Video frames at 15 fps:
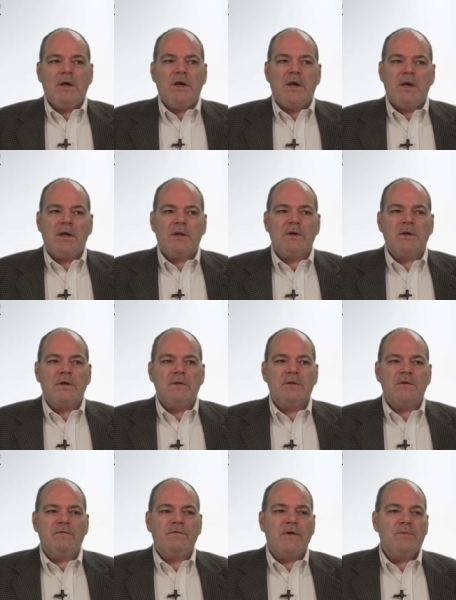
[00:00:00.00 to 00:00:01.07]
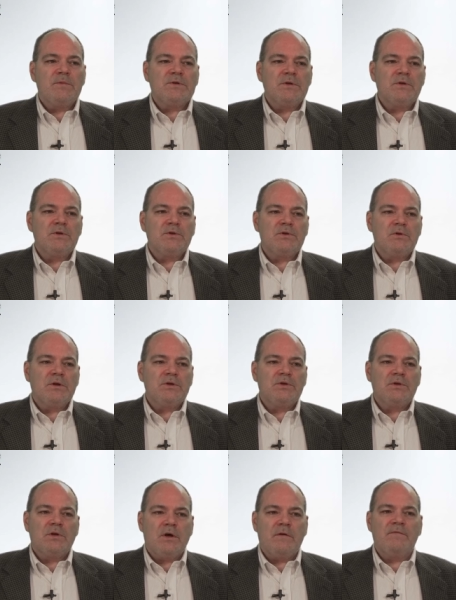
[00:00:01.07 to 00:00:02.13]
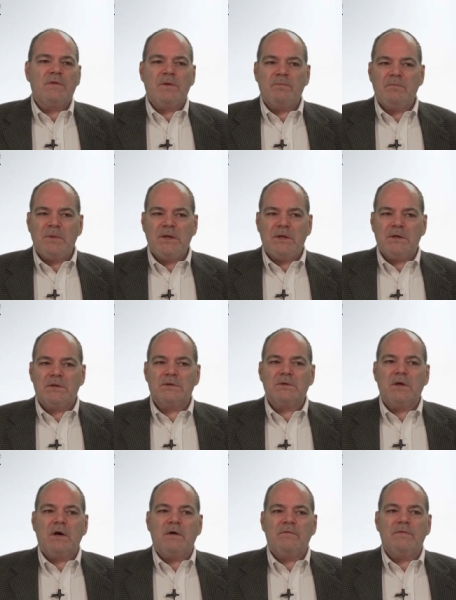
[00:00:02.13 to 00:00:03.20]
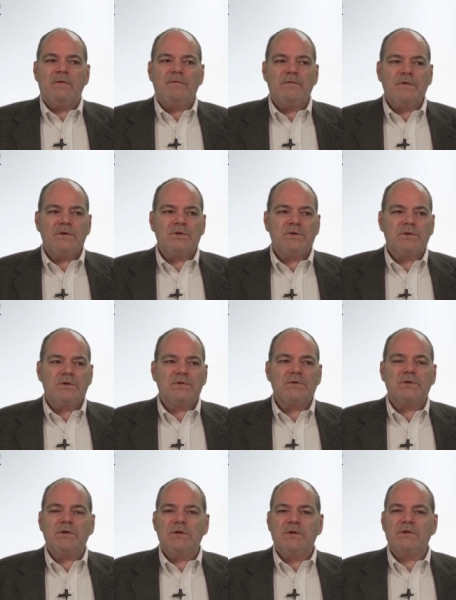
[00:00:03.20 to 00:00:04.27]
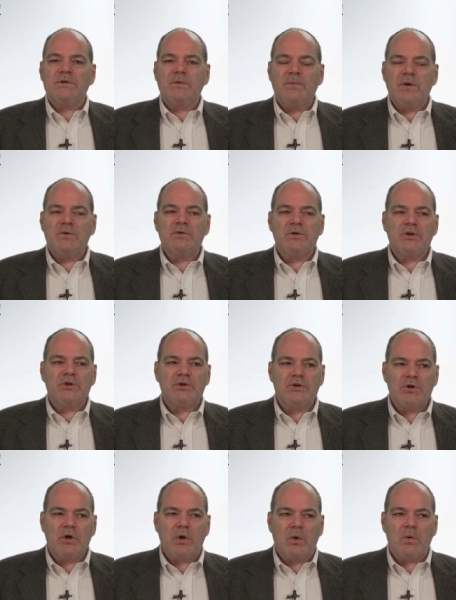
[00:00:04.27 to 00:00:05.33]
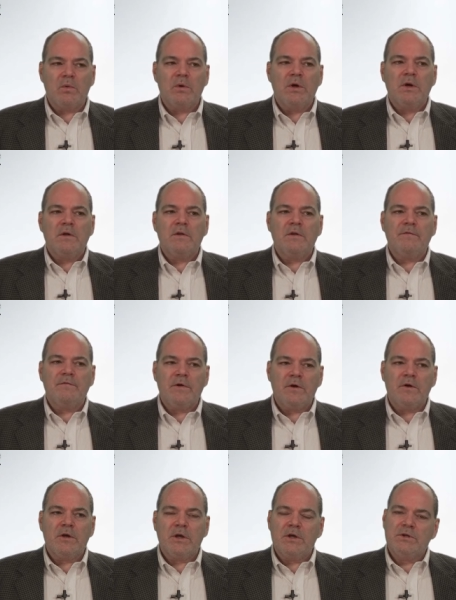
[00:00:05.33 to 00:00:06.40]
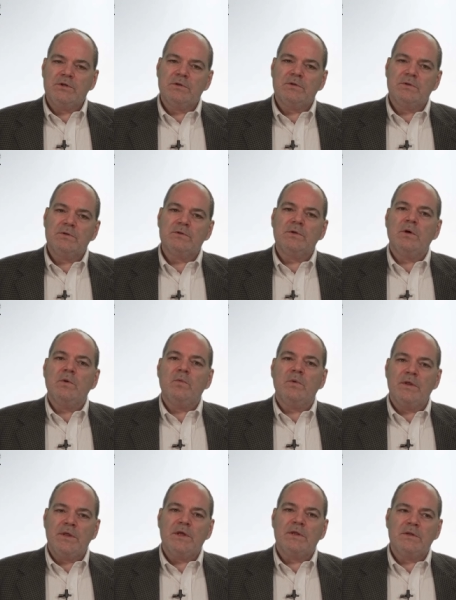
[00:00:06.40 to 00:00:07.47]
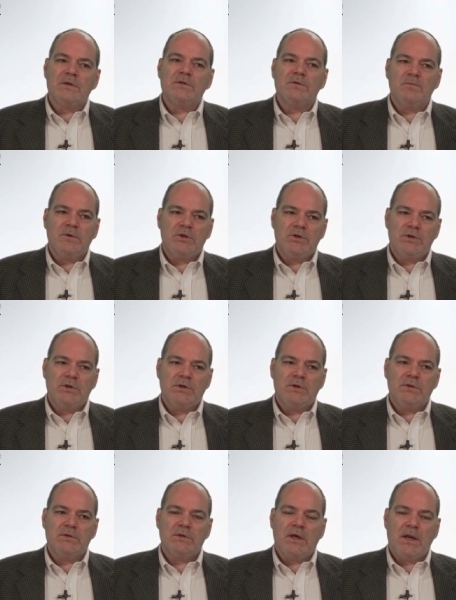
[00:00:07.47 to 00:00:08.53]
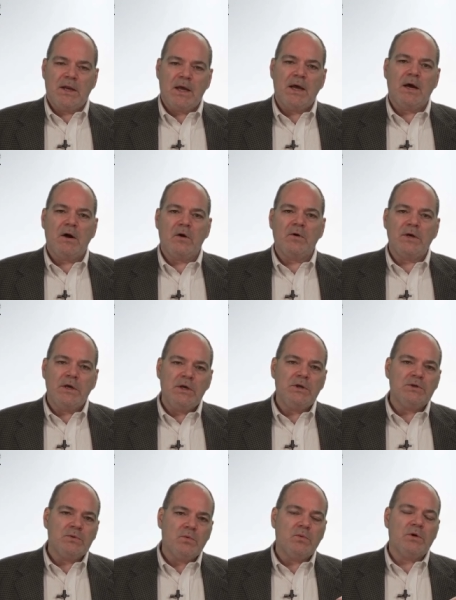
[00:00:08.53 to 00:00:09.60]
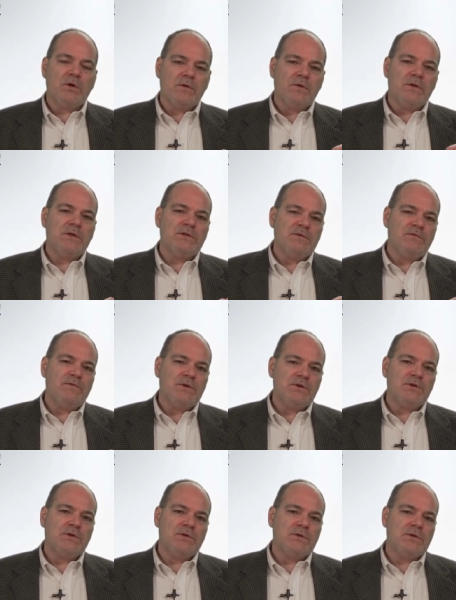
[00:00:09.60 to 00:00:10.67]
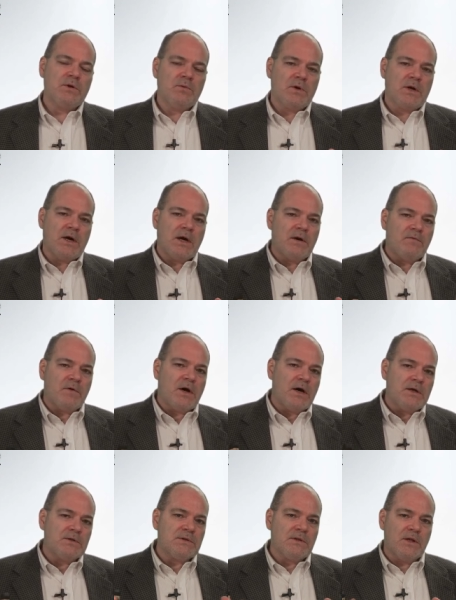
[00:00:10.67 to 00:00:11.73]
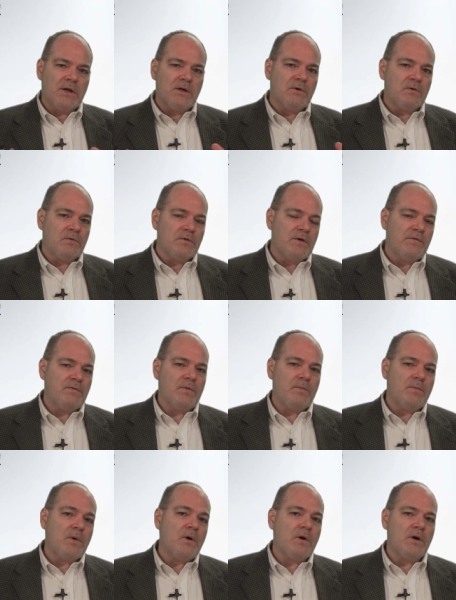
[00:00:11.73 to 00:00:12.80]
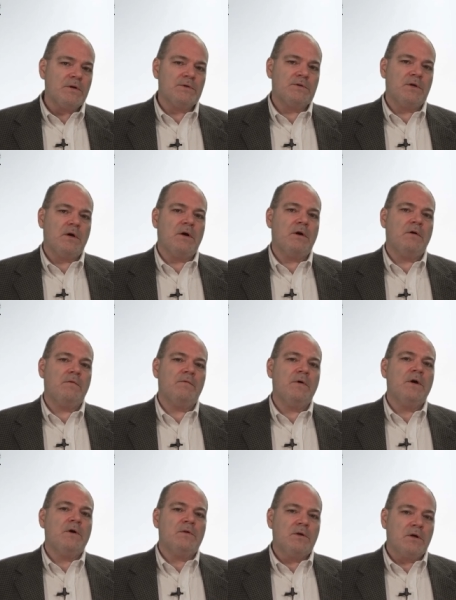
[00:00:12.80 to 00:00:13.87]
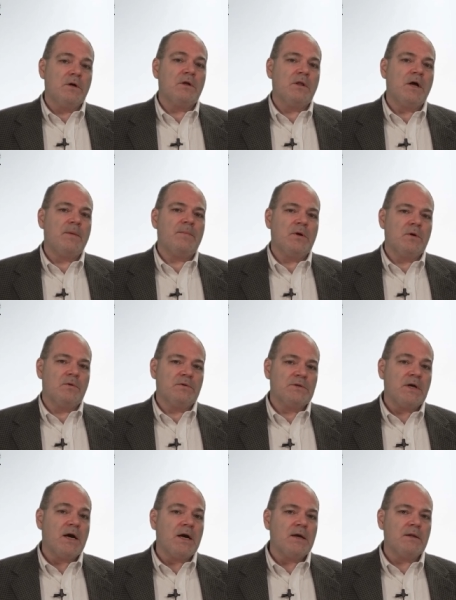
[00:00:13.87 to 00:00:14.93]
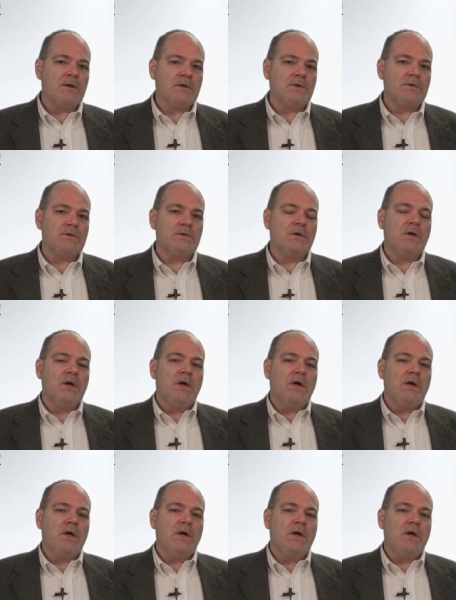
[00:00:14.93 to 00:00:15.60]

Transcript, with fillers: And this famous illustration of the beaks of the finches is supposed to show the variation within the species and how each one of these finches that were kind of isolated on different parts of the Galapagos Islands